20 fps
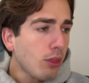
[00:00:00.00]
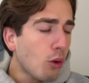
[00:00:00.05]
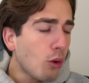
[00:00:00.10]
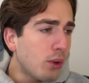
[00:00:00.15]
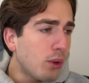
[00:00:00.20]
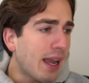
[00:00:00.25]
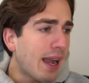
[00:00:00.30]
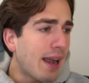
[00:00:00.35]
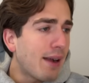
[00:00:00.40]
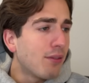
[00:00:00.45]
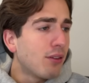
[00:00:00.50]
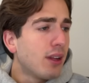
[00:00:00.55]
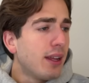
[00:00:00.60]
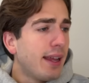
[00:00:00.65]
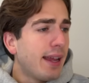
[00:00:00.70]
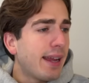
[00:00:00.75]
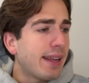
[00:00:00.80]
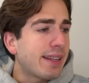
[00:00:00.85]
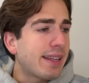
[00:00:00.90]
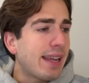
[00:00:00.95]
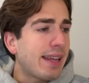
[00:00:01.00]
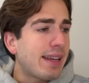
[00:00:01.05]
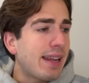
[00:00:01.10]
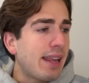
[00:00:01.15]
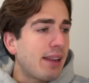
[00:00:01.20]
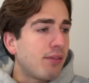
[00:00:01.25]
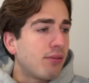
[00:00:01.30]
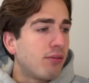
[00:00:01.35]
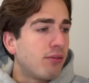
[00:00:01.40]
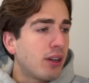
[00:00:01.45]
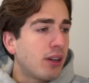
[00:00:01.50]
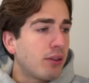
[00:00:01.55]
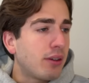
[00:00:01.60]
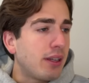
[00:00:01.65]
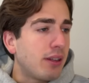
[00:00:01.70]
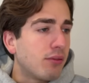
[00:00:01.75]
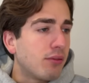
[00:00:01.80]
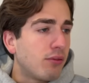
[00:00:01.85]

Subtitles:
we have, again, a very,